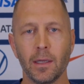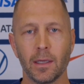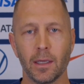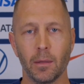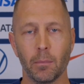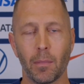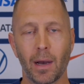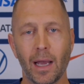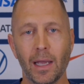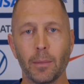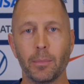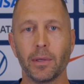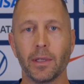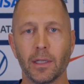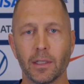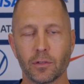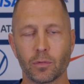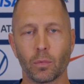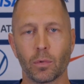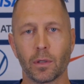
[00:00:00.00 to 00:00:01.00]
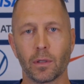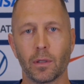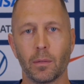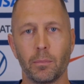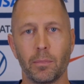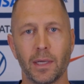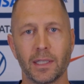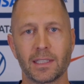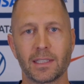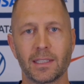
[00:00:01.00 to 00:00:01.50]
in my opinion, is one of the
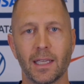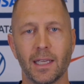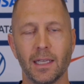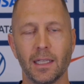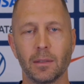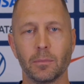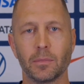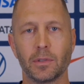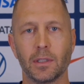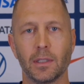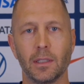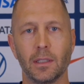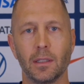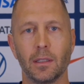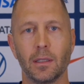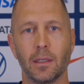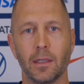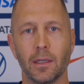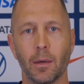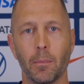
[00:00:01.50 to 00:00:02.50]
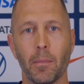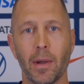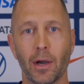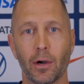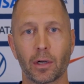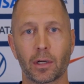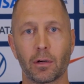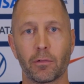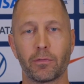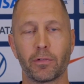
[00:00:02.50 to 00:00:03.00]
best stadiums in
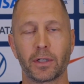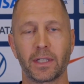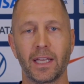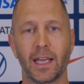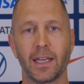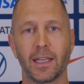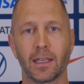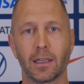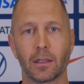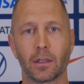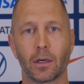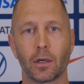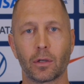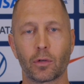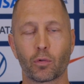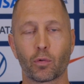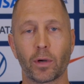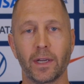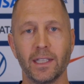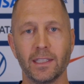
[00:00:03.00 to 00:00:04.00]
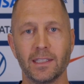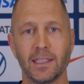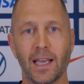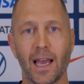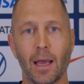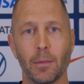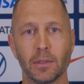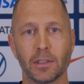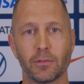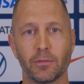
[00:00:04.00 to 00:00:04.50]
America for getting a crazy
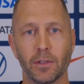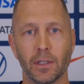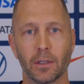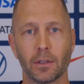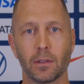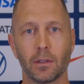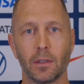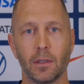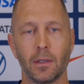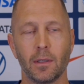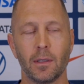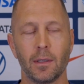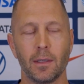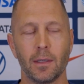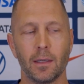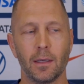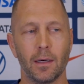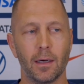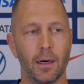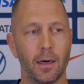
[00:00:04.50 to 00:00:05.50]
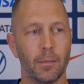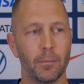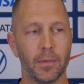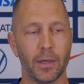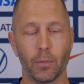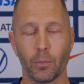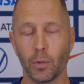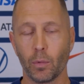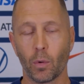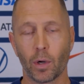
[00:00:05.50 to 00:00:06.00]
atmosphere.
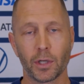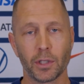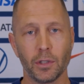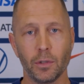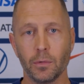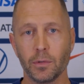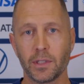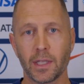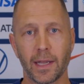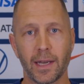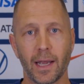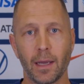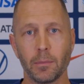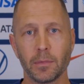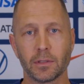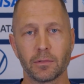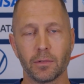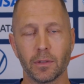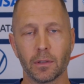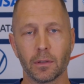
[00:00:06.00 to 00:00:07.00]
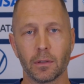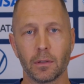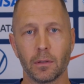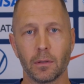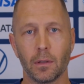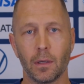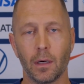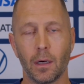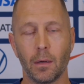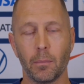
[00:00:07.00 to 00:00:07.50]
And we want to use that atmosphere,
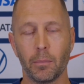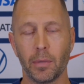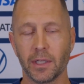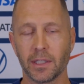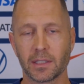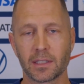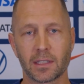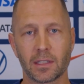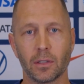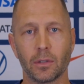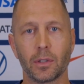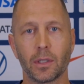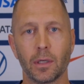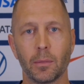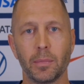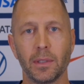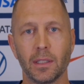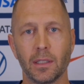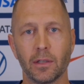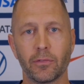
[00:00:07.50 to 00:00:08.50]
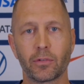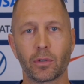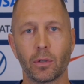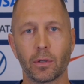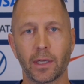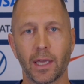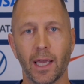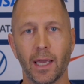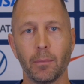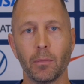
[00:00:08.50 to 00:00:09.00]
but it's still going to be a
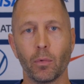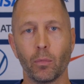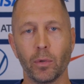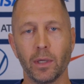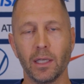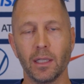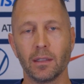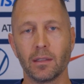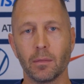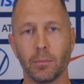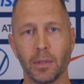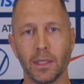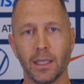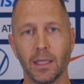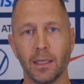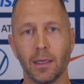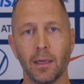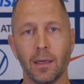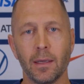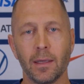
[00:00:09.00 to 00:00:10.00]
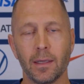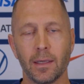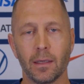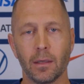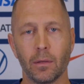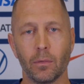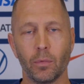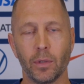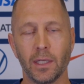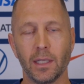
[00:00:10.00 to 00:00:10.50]
difficult game, and we need
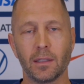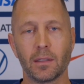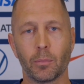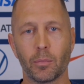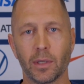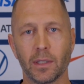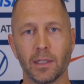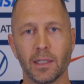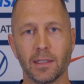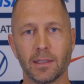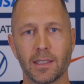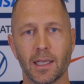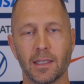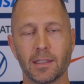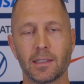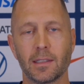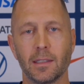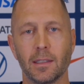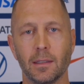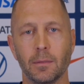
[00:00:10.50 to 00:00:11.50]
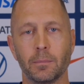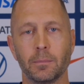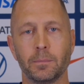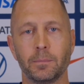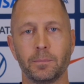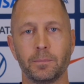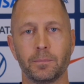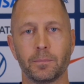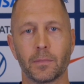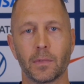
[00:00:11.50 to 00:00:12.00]
to bring the intensity
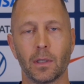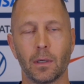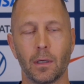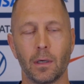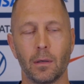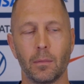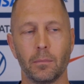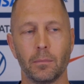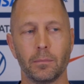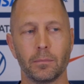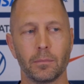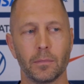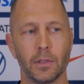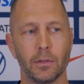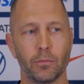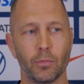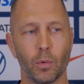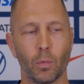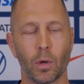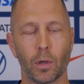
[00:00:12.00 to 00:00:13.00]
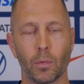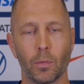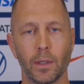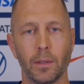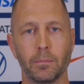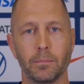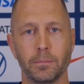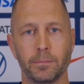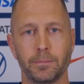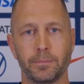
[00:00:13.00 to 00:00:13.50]
if we want to
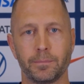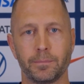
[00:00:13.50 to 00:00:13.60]
win.